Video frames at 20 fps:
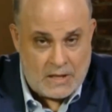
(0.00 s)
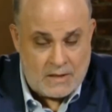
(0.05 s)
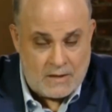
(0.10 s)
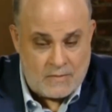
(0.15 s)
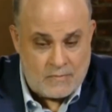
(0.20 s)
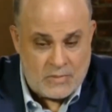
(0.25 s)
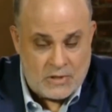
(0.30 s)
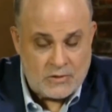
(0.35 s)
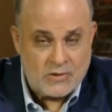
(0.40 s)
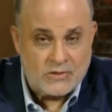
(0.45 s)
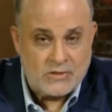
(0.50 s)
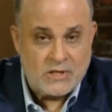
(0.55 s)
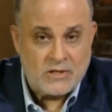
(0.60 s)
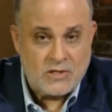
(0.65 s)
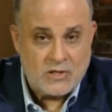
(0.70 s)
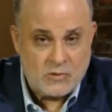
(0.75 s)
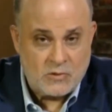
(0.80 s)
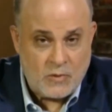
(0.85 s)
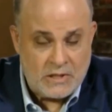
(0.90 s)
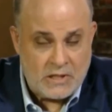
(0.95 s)
Because this
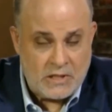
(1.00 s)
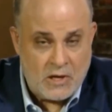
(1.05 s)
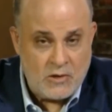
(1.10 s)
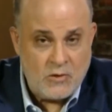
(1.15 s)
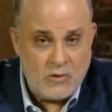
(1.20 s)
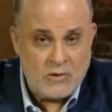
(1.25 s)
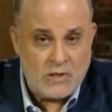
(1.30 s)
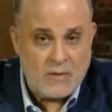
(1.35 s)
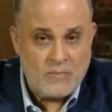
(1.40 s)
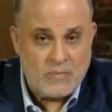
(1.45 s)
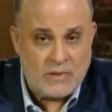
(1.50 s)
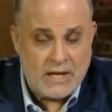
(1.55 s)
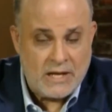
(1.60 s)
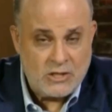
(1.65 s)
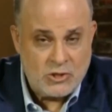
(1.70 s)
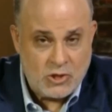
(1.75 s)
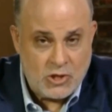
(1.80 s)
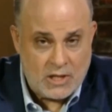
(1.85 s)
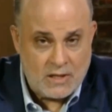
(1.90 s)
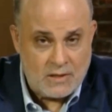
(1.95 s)
is what they do. They play
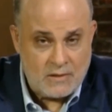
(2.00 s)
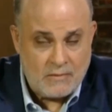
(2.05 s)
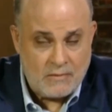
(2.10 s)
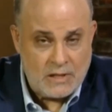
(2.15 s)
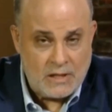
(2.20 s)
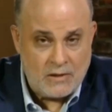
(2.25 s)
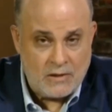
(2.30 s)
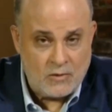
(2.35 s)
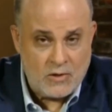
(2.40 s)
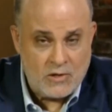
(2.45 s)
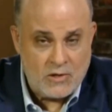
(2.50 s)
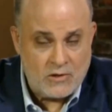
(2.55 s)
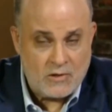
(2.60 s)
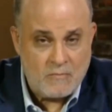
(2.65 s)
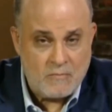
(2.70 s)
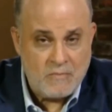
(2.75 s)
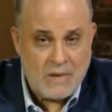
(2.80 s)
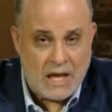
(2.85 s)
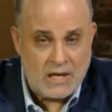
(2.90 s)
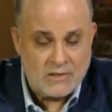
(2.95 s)
chicken in order to
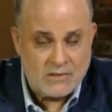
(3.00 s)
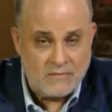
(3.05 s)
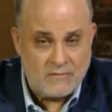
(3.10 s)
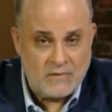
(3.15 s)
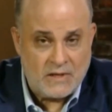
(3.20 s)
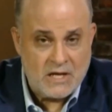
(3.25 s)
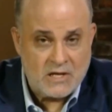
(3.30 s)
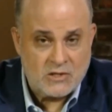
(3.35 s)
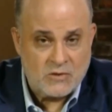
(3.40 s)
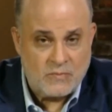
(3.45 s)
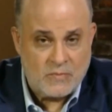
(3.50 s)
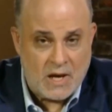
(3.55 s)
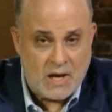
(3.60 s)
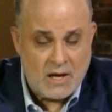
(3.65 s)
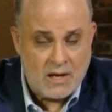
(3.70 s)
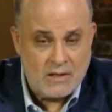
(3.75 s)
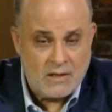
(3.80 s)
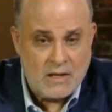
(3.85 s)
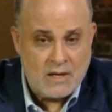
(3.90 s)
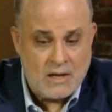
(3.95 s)
massively
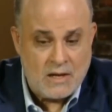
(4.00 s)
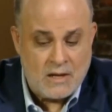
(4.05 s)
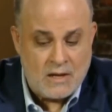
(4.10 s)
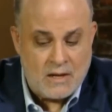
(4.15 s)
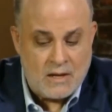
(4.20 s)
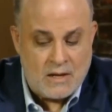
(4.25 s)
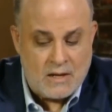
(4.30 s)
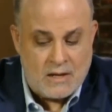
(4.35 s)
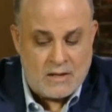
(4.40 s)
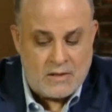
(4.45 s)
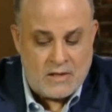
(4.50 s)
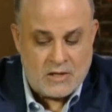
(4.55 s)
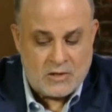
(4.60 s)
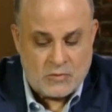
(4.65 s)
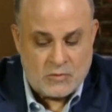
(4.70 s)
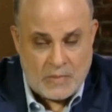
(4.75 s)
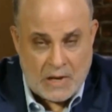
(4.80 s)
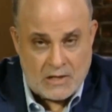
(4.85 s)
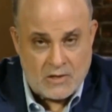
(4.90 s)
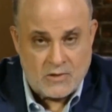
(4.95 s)
expand the
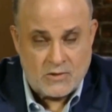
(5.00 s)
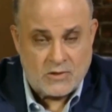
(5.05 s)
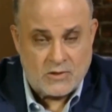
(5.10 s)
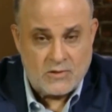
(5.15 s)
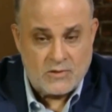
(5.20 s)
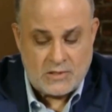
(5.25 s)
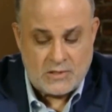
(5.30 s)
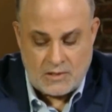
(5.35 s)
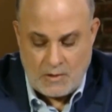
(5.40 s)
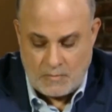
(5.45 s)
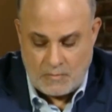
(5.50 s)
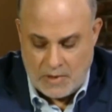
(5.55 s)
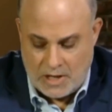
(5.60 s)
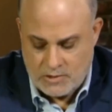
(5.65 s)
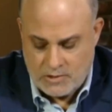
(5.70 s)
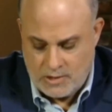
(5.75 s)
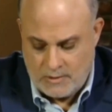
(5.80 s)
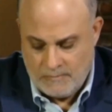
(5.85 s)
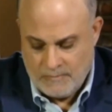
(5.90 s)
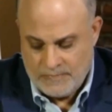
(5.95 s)
expenditures in the
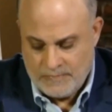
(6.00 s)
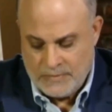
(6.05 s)
budget.